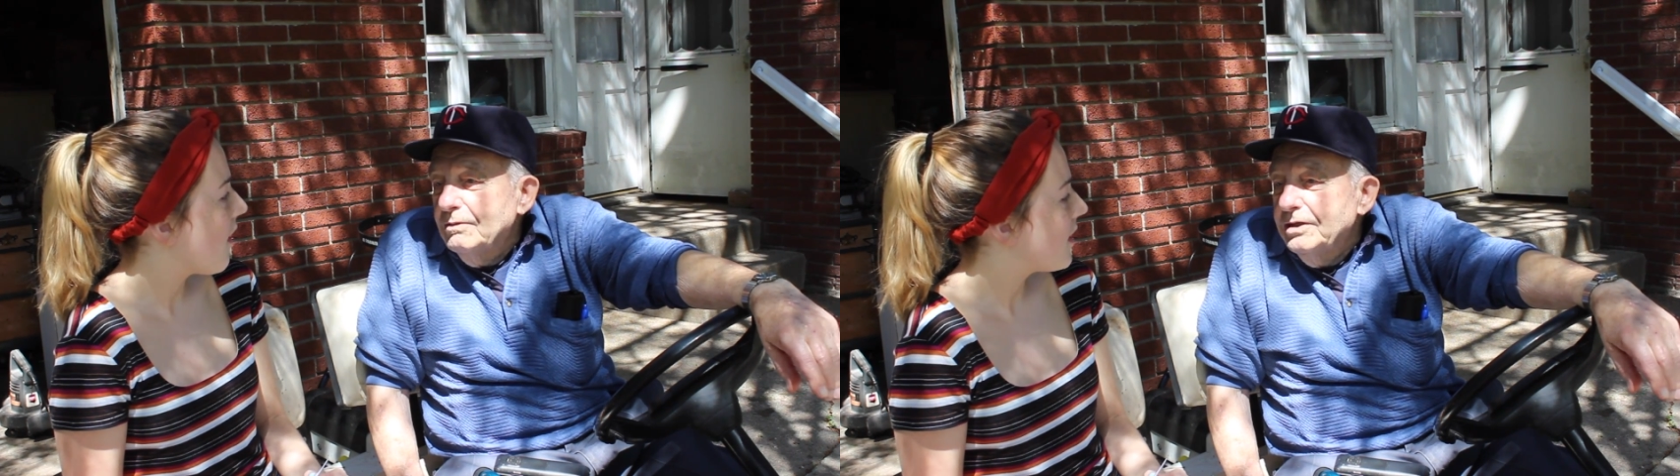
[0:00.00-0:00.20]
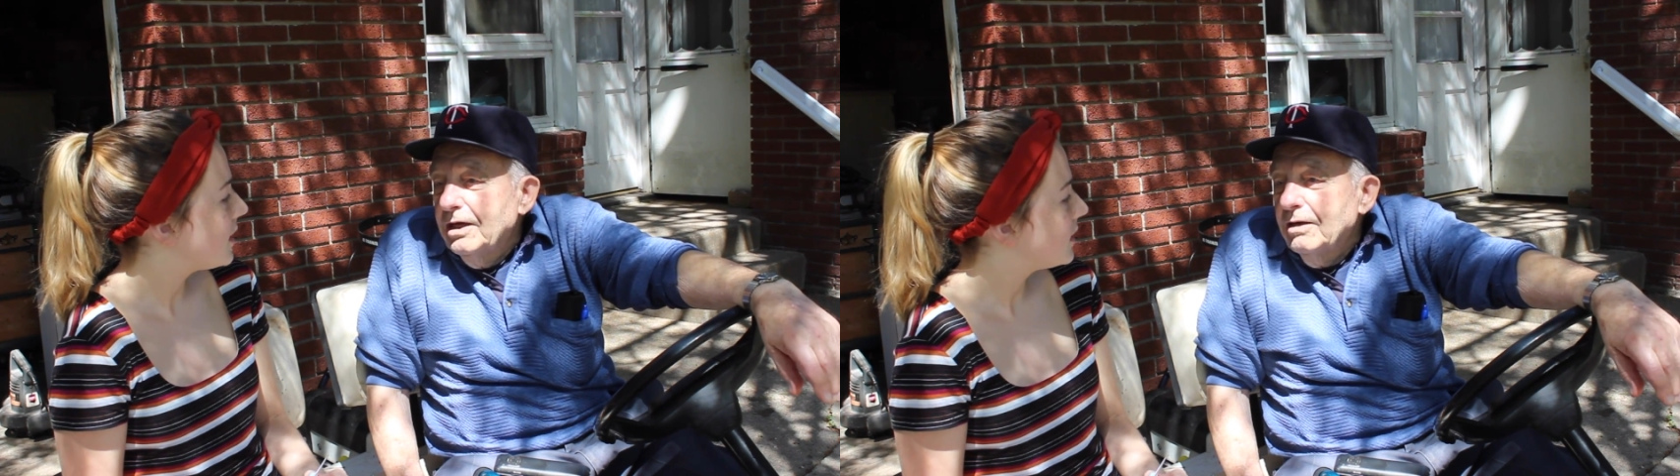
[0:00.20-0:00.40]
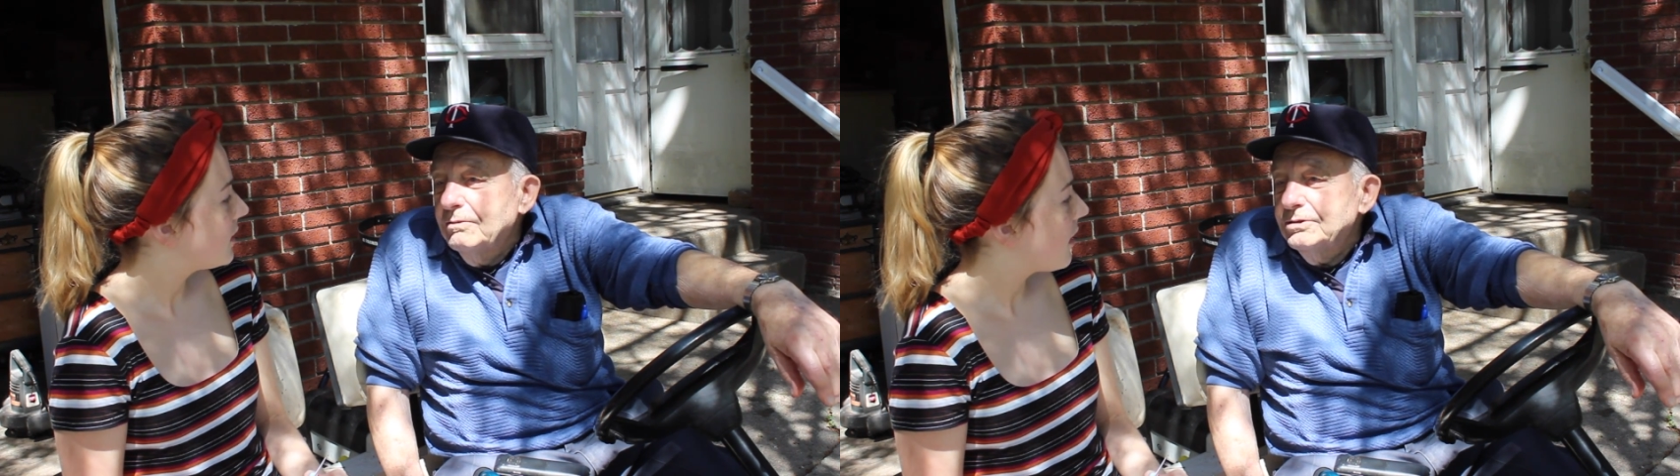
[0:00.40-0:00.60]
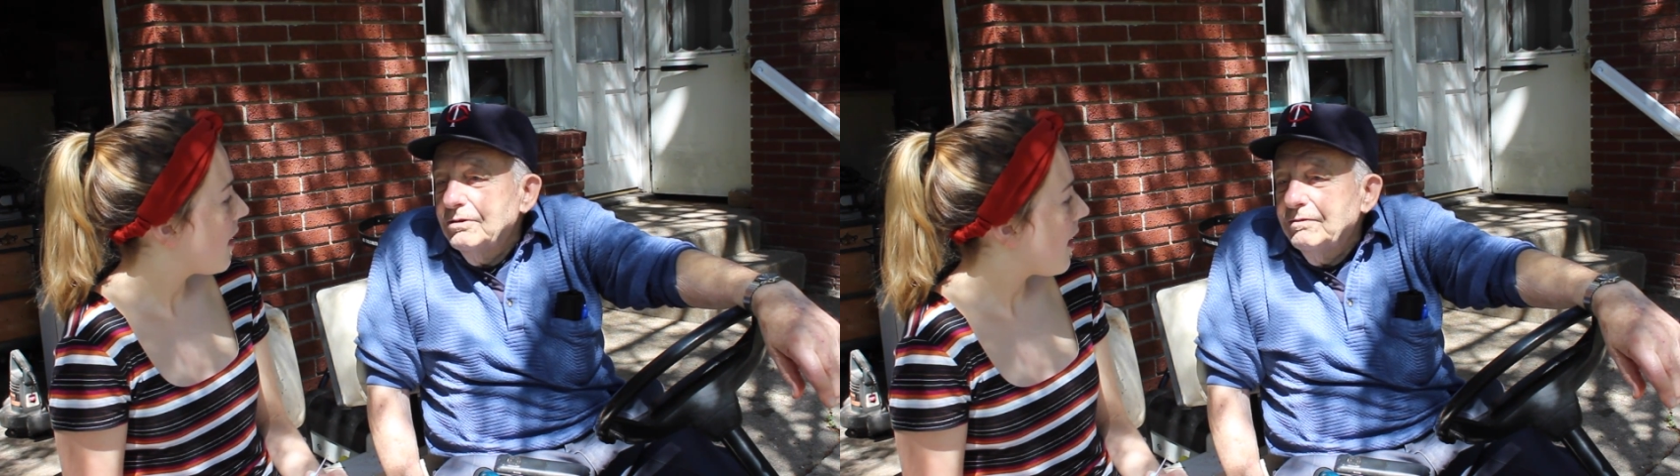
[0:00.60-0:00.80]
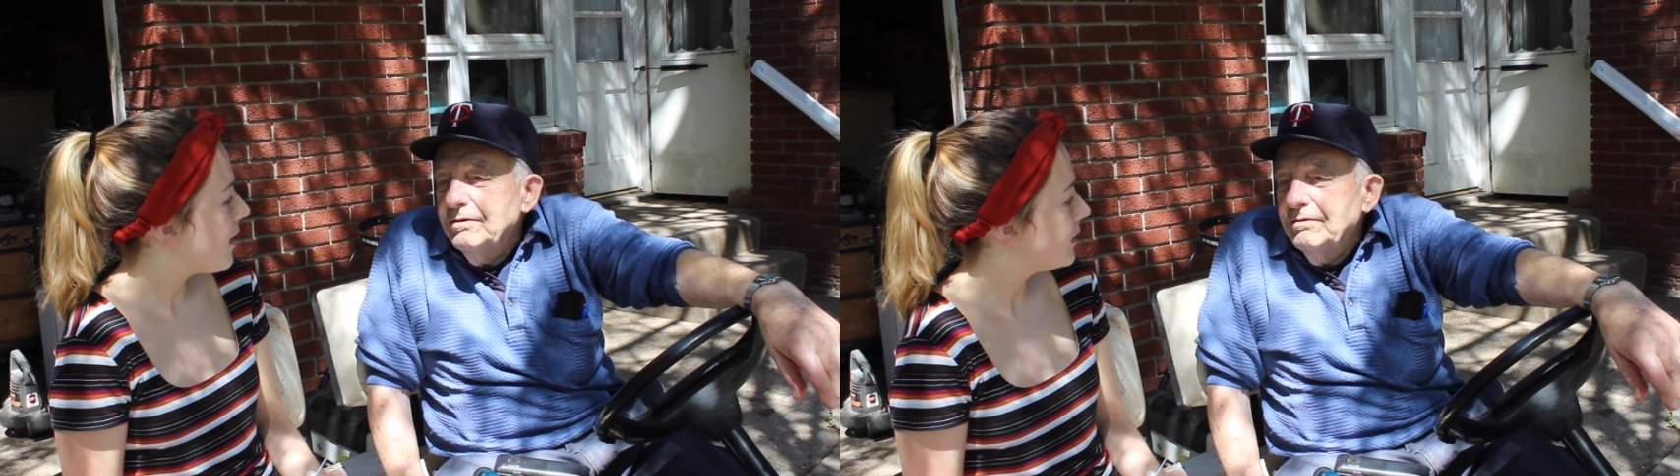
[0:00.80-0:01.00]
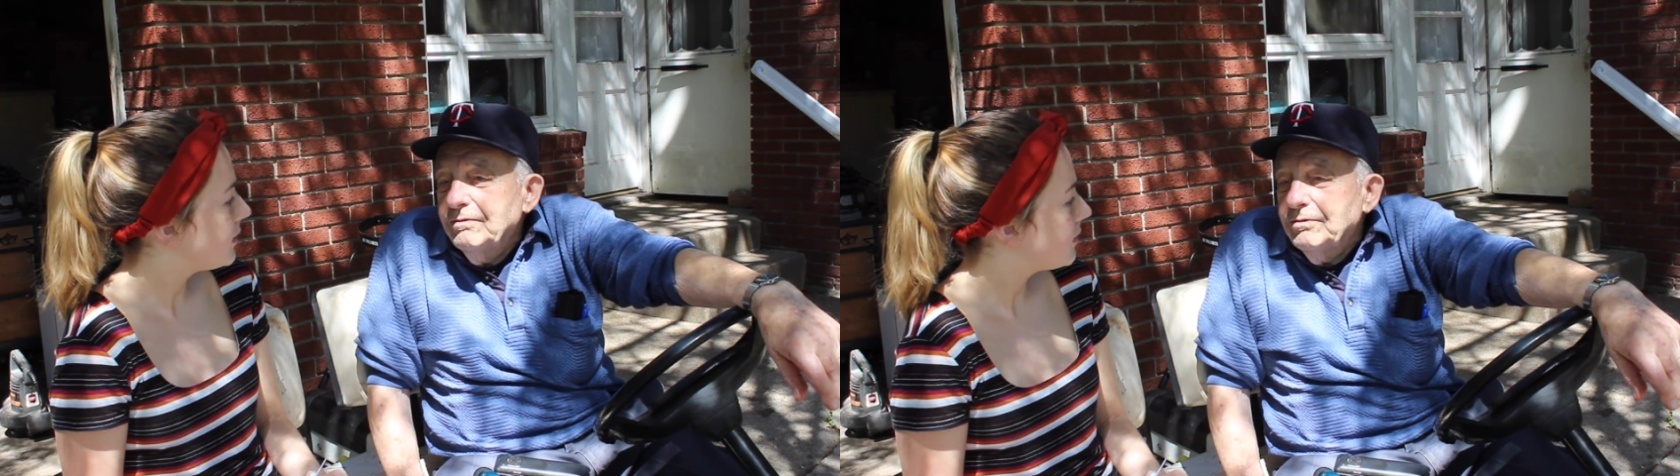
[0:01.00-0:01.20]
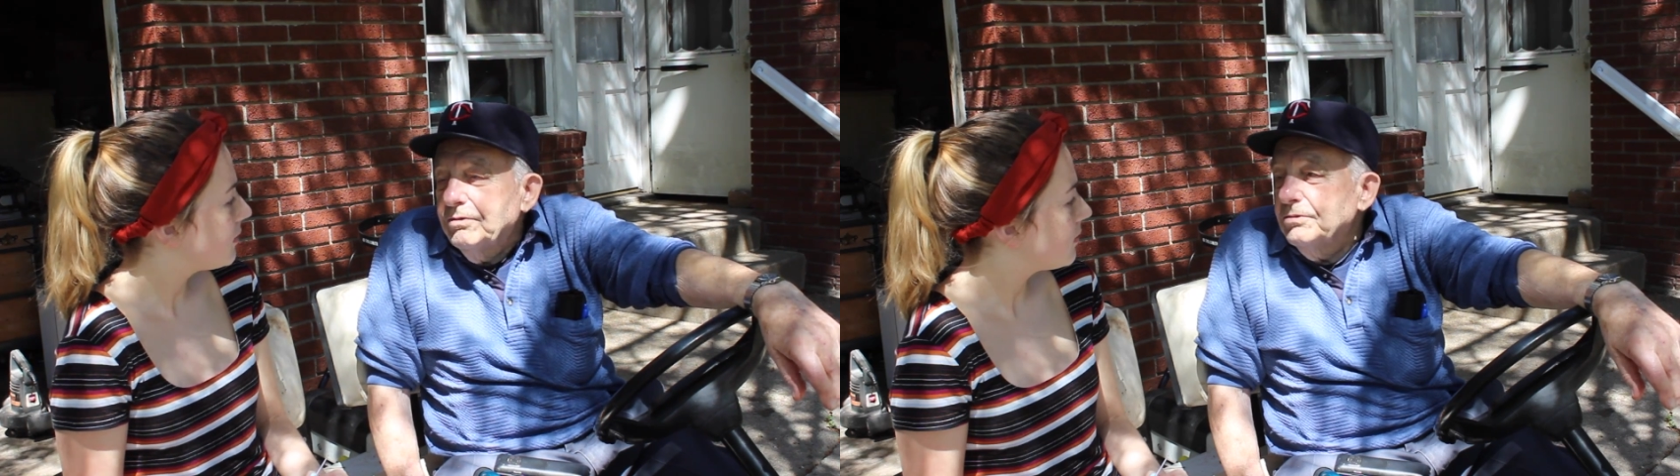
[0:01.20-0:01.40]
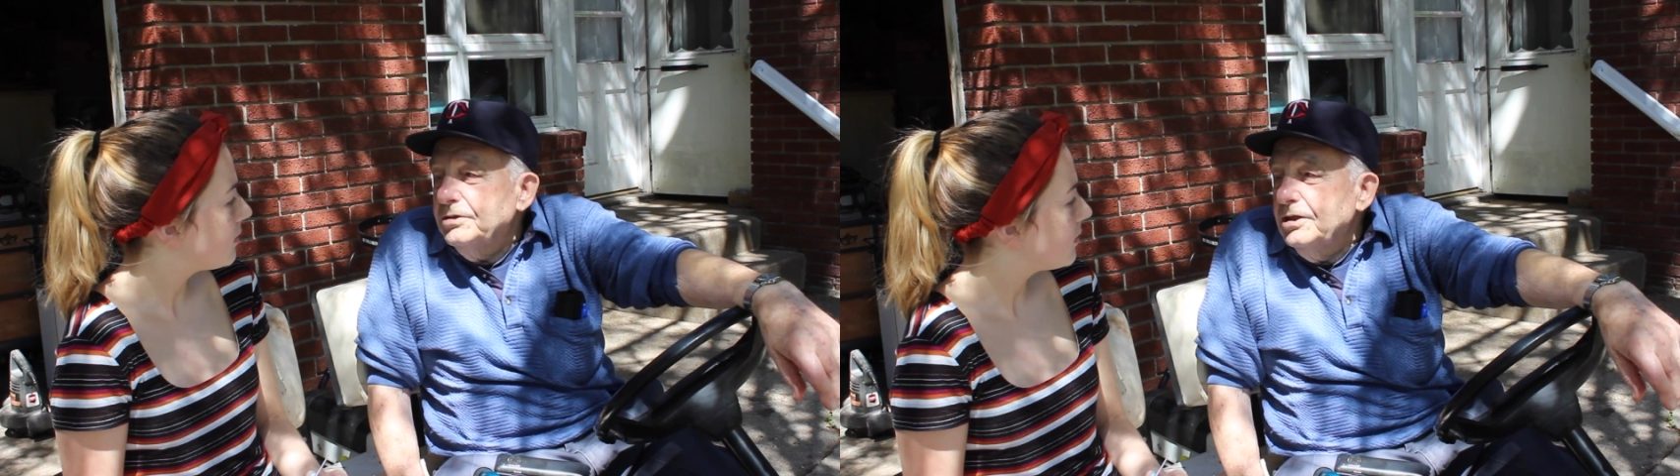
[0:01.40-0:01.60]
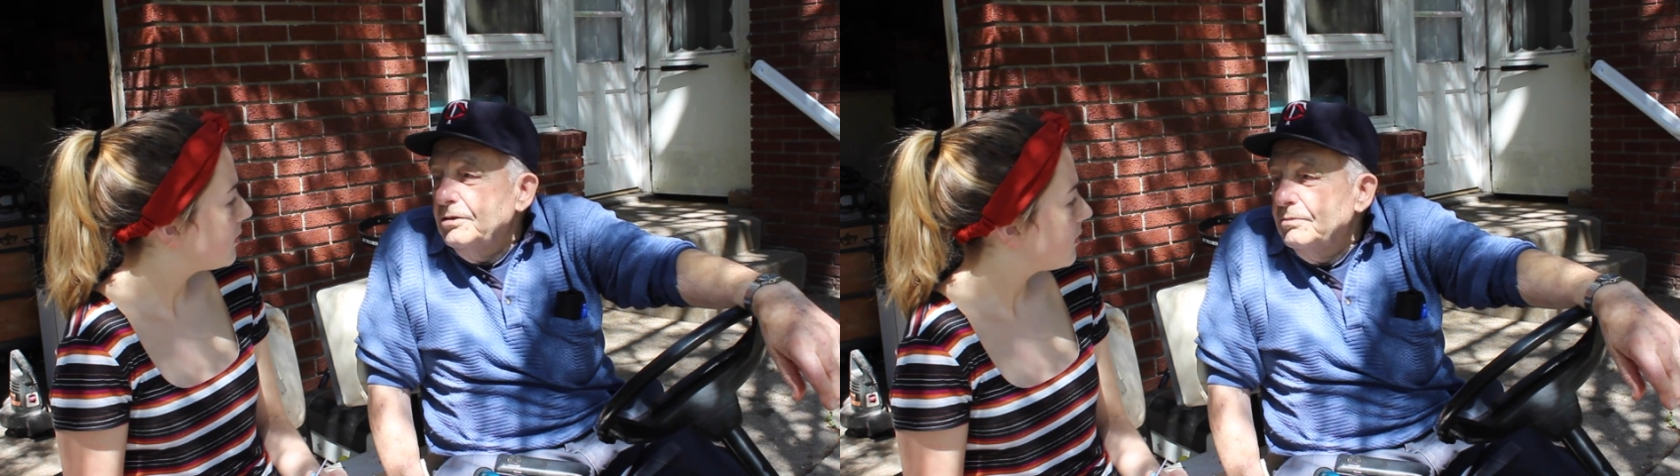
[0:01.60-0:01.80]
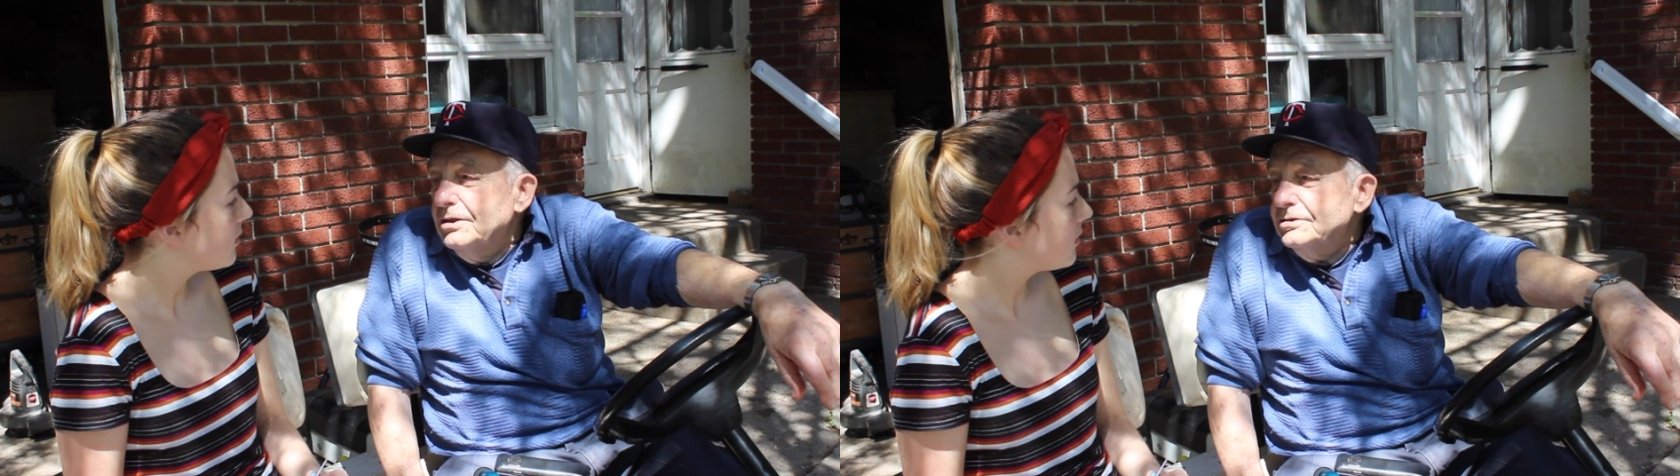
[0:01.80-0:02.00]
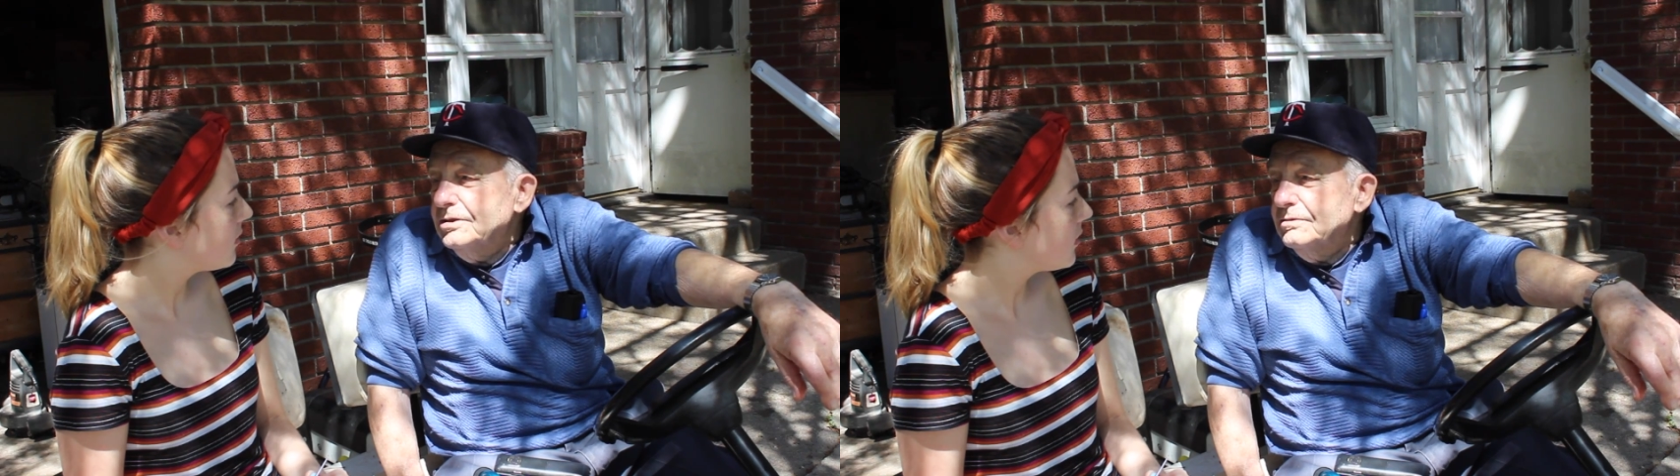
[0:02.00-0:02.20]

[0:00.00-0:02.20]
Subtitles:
And I was over there for 13 months.